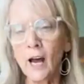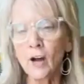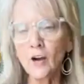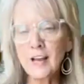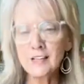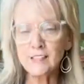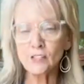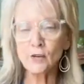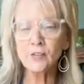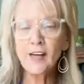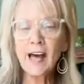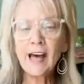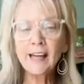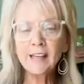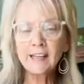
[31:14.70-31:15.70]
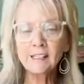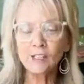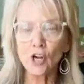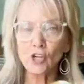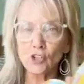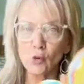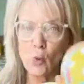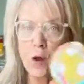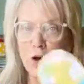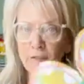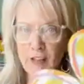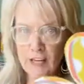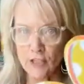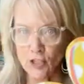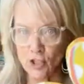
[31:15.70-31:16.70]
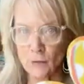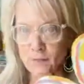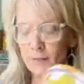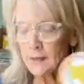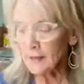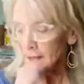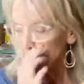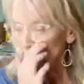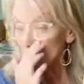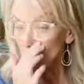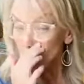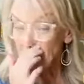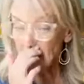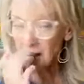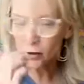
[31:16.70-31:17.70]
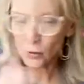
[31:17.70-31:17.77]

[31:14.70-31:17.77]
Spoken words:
All right, so that is our 12-inch. So I'm going to